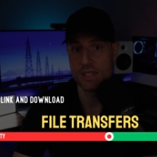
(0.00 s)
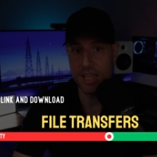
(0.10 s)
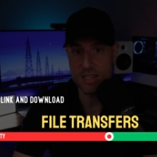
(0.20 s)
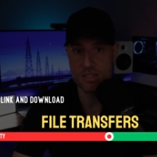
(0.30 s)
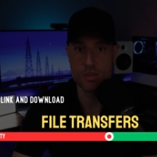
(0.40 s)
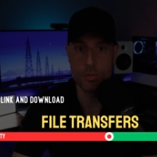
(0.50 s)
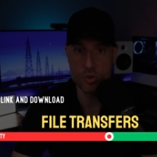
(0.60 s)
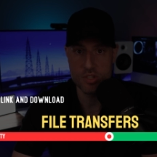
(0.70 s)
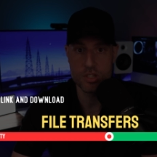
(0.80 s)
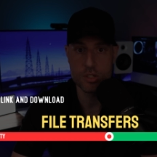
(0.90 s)
yes, the
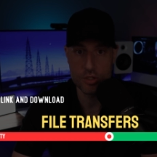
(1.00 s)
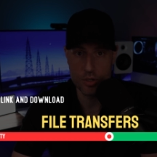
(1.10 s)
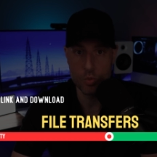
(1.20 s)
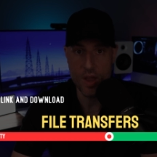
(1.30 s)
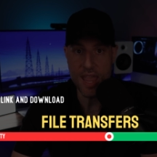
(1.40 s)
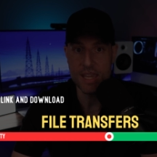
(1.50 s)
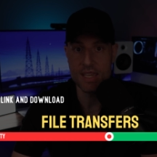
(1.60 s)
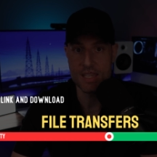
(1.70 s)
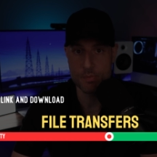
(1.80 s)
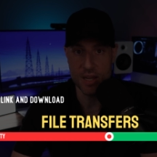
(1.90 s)
most secure way
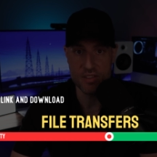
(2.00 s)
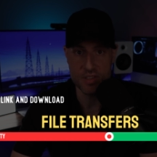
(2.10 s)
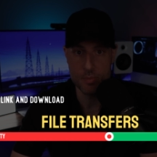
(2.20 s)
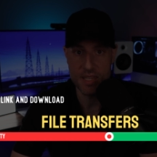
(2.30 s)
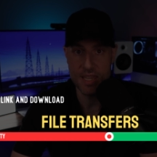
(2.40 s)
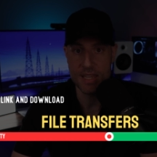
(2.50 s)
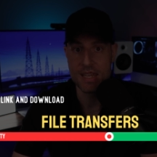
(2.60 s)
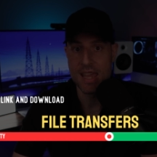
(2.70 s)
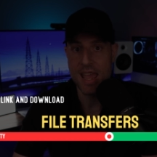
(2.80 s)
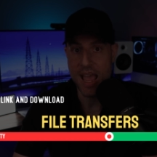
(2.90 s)
is by
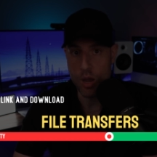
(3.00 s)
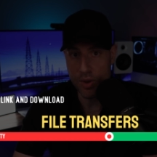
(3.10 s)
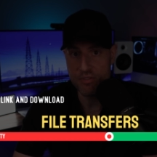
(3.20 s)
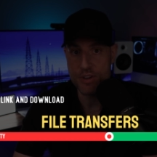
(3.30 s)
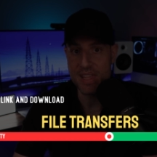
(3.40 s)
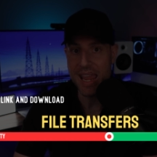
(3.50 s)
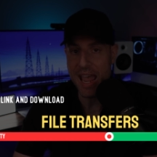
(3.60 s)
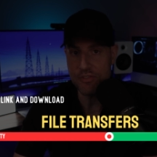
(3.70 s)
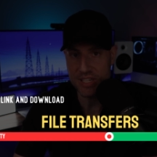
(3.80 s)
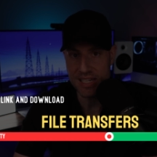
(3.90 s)
VPN. However, they
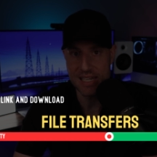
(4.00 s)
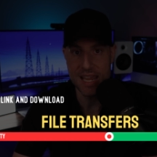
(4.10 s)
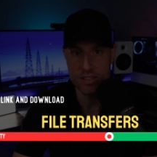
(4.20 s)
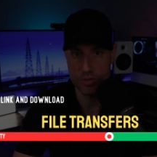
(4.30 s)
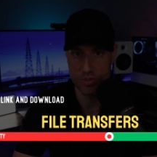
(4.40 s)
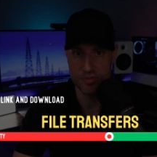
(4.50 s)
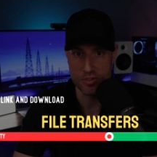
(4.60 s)
have to connect to it